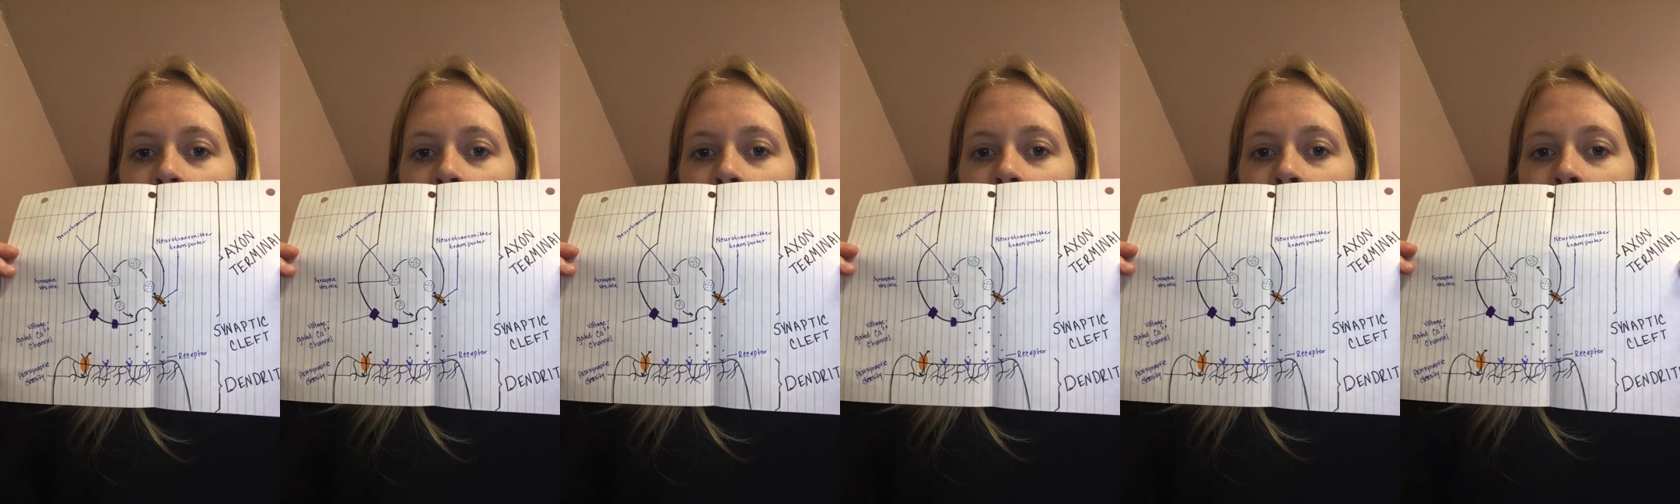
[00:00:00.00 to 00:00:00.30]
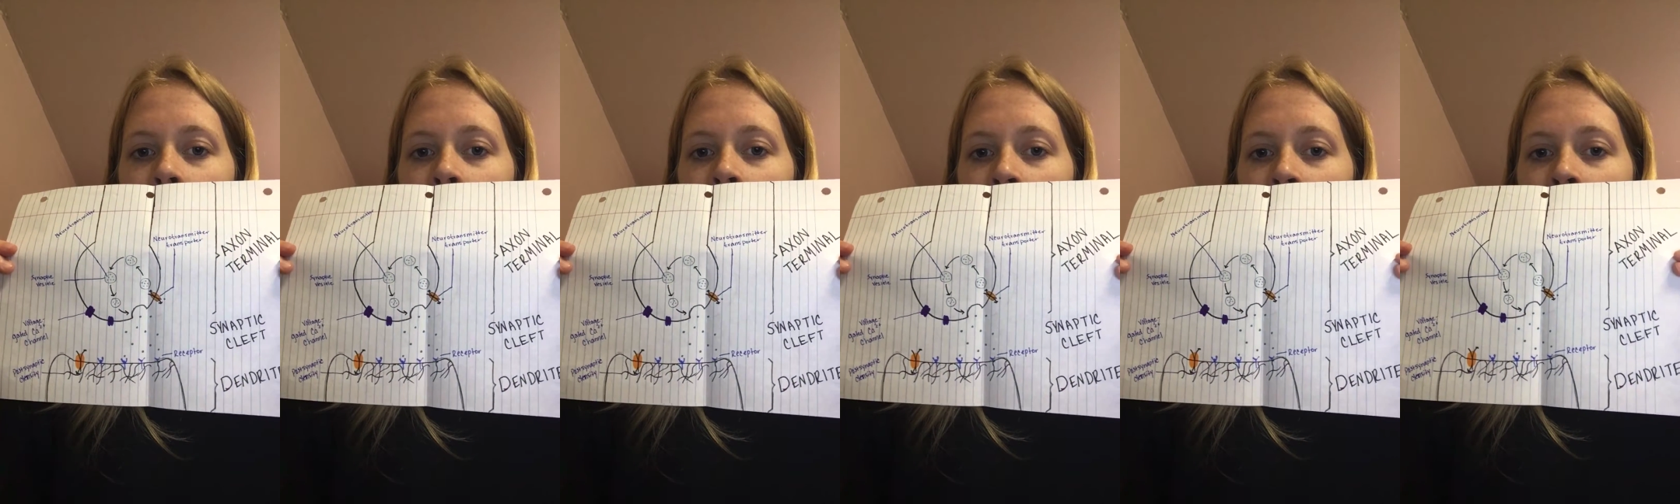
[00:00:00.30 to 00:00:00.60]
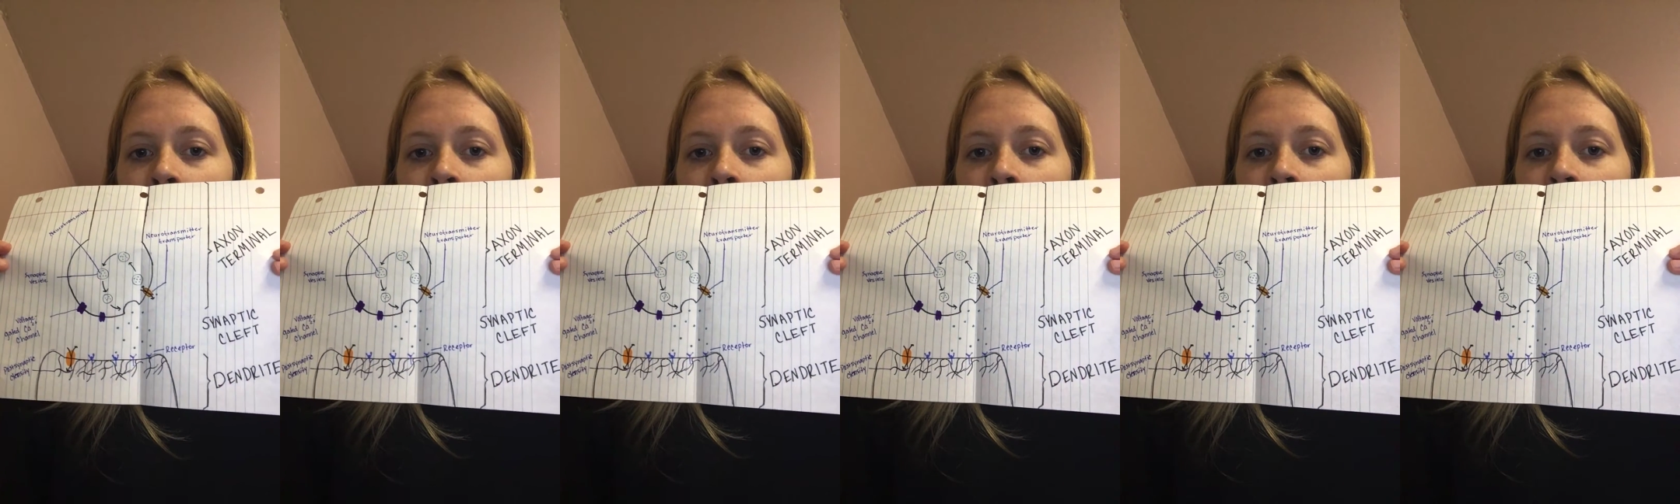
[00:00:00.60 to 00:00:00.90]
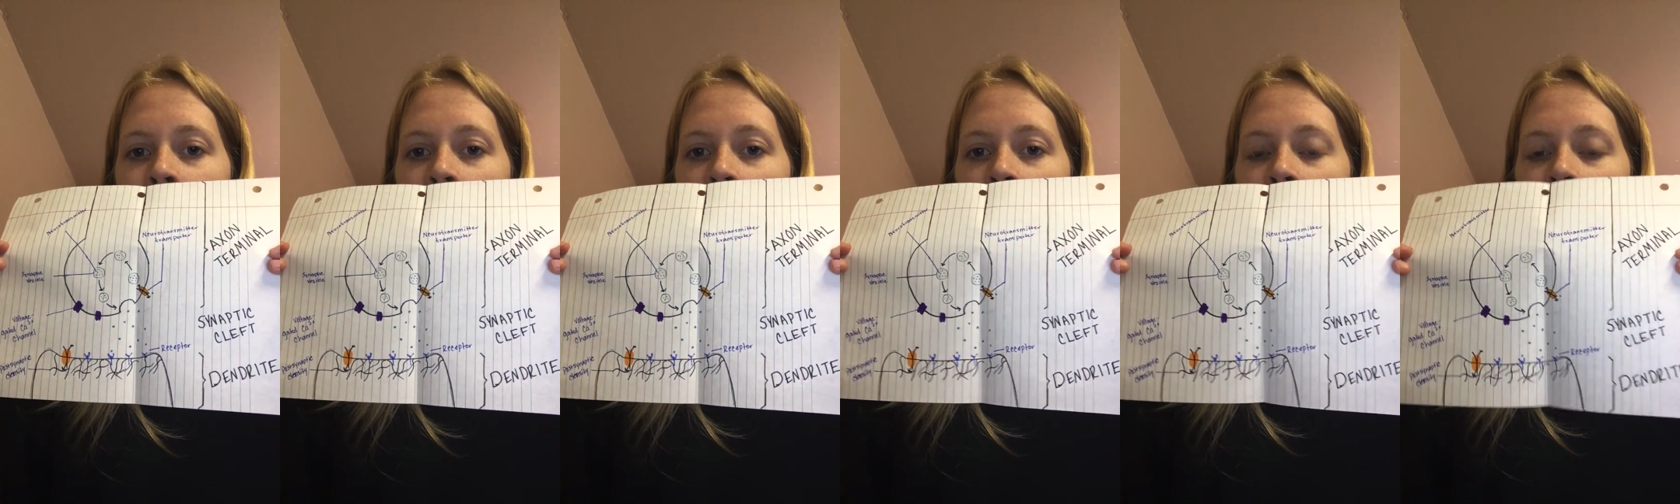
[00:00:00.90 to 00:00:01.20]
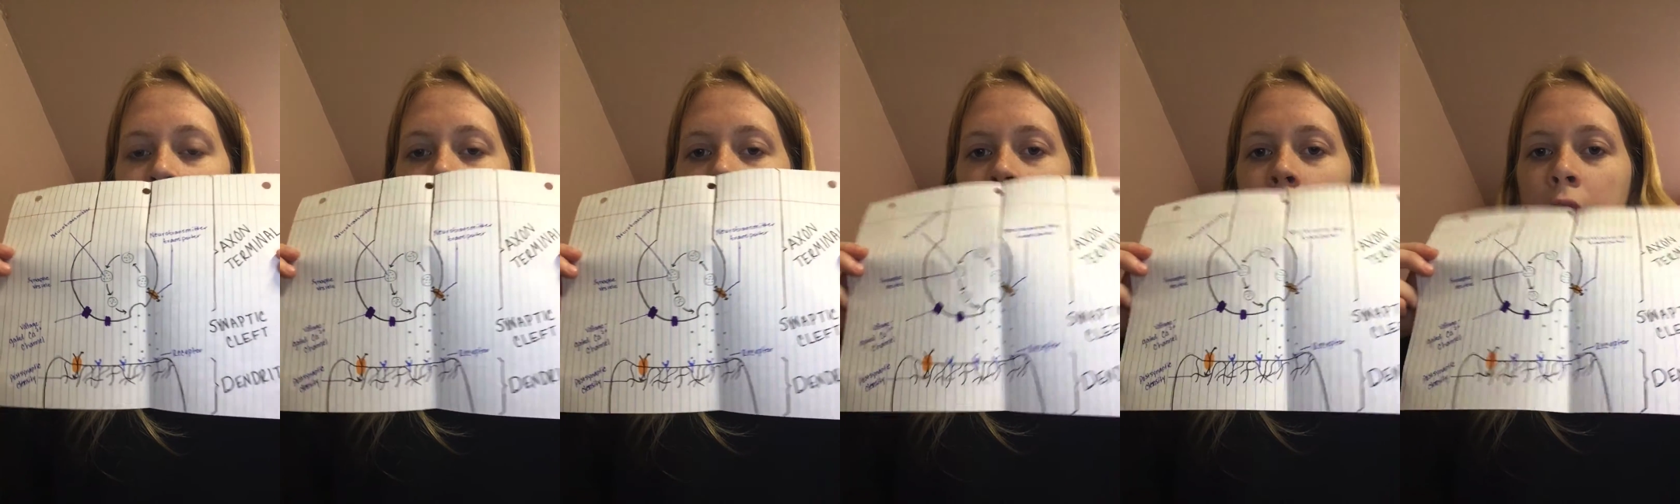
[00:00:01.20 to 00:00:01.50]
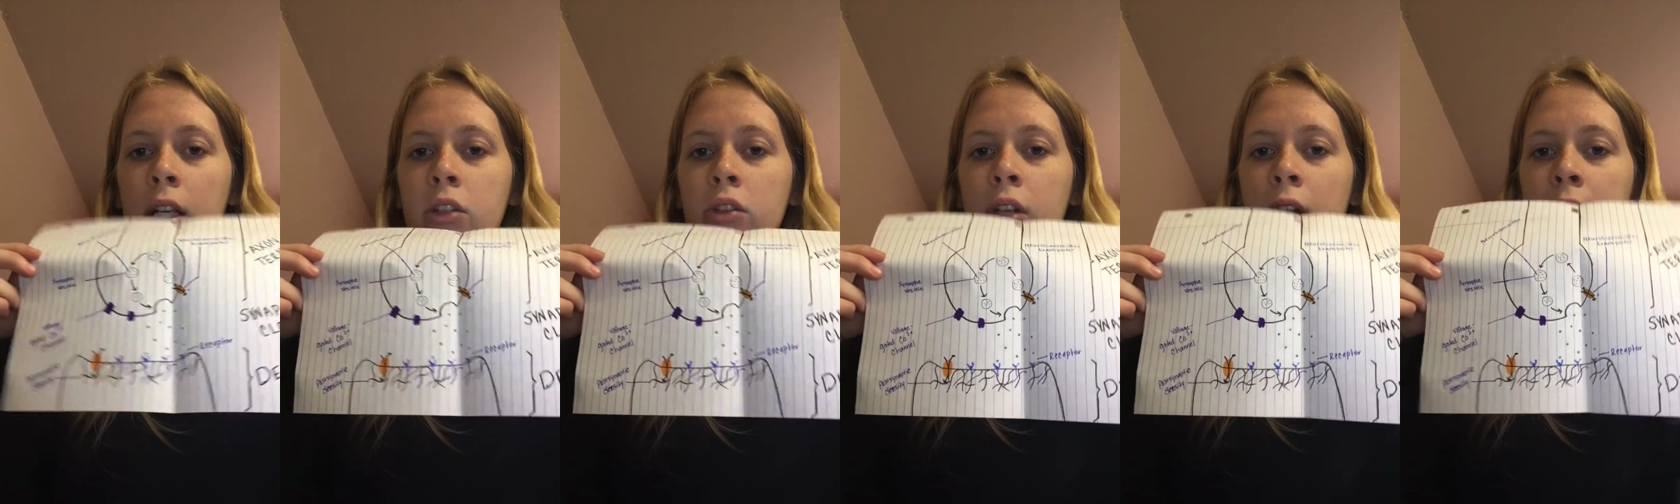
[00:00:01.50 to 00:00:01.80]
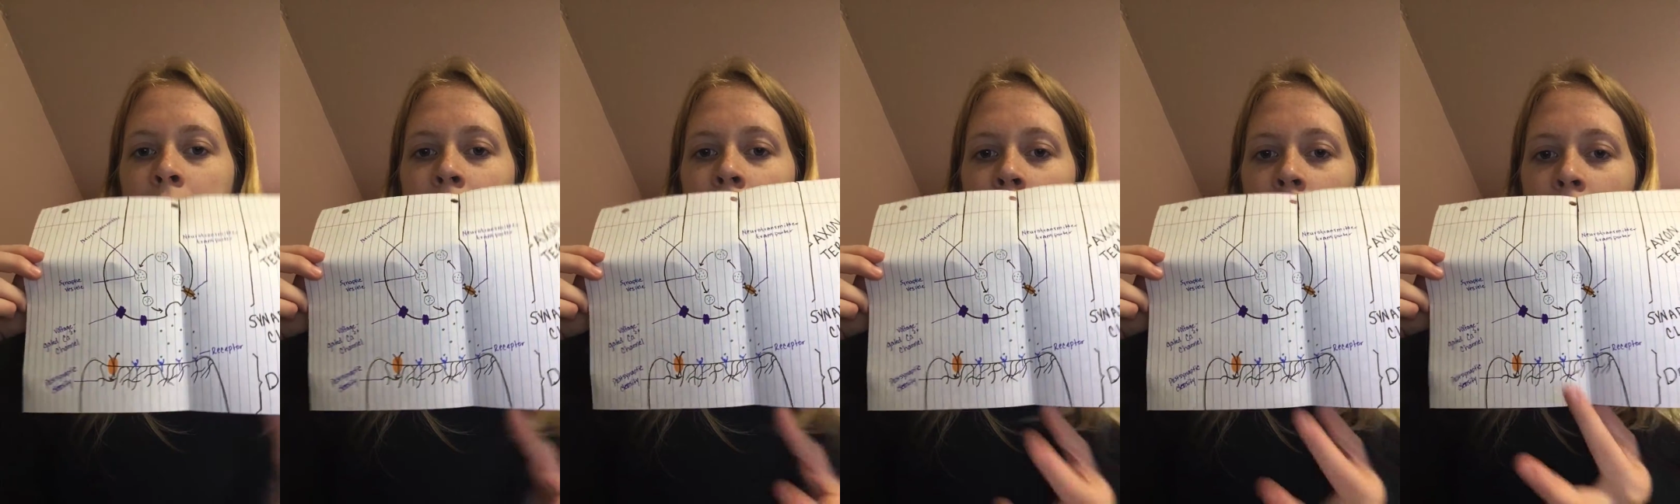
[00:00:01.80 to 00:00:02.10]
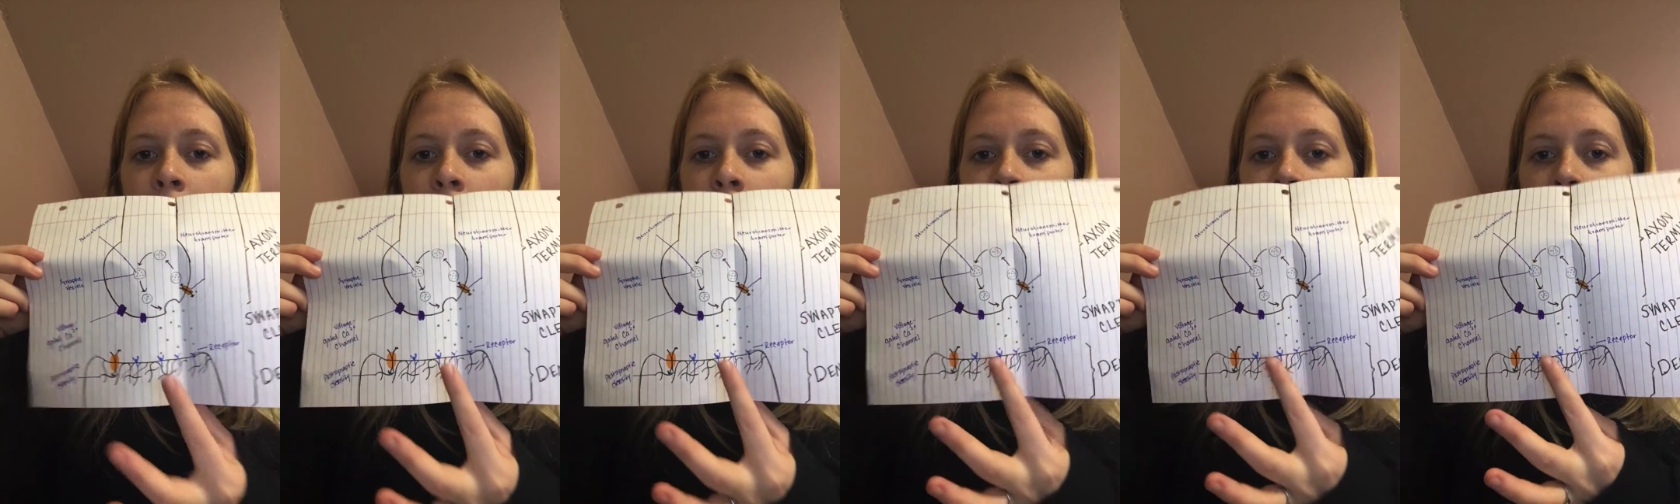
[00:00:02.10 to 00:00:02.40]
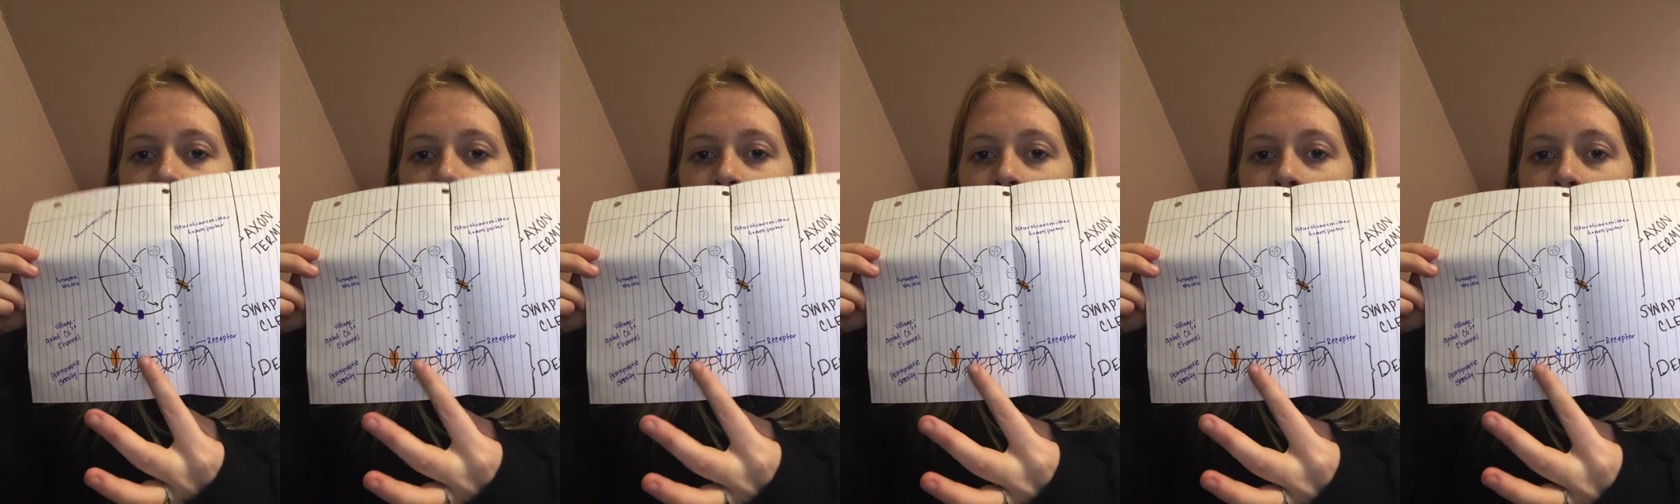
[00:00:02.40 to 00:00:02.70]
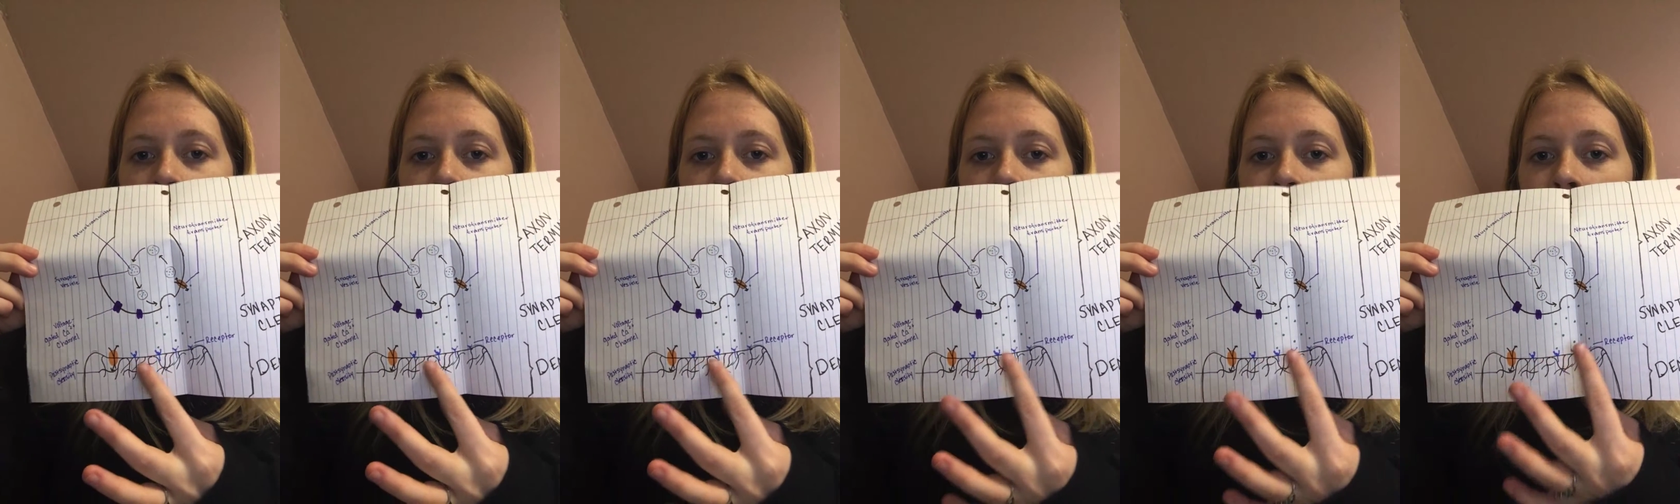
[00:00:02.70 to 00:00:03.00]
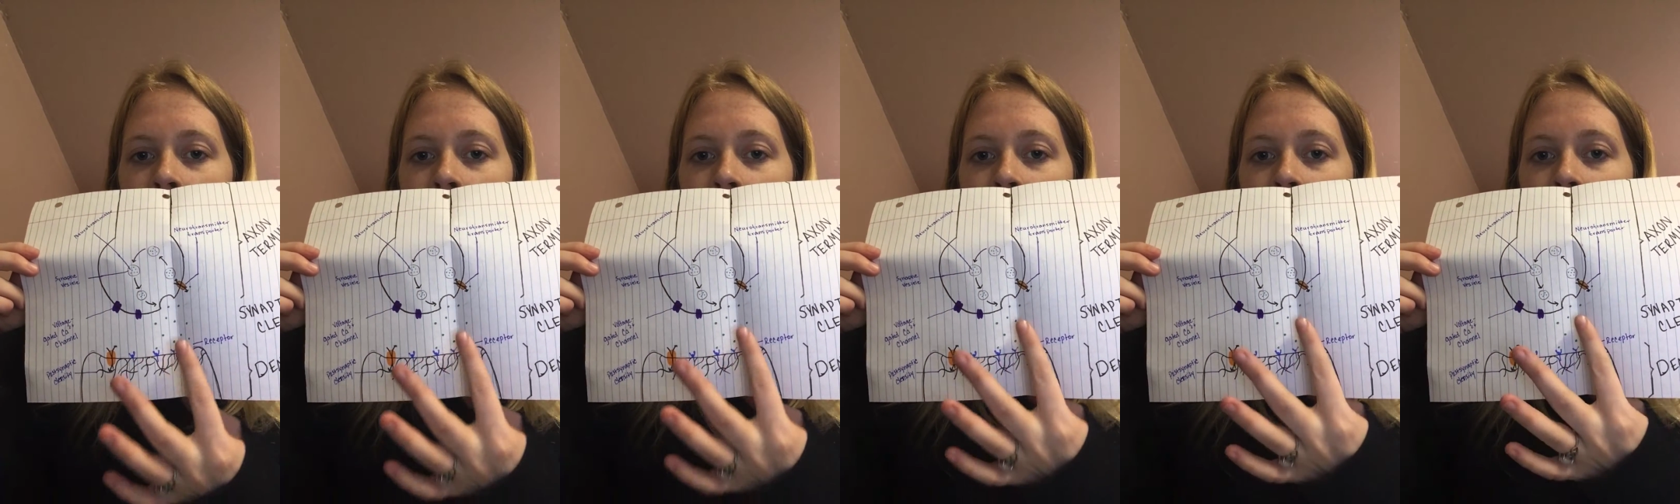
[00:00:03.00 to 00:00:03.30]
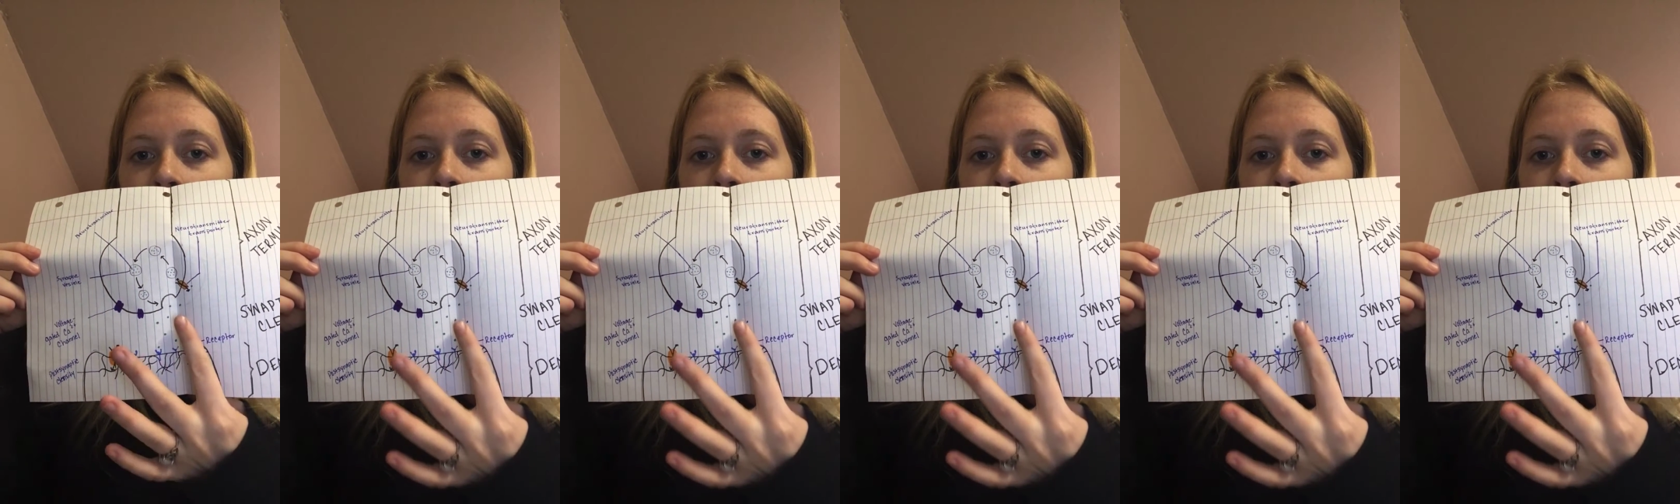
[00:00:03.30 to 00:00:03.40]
your synaptic cleft, and then your dendrites down here that are collecting.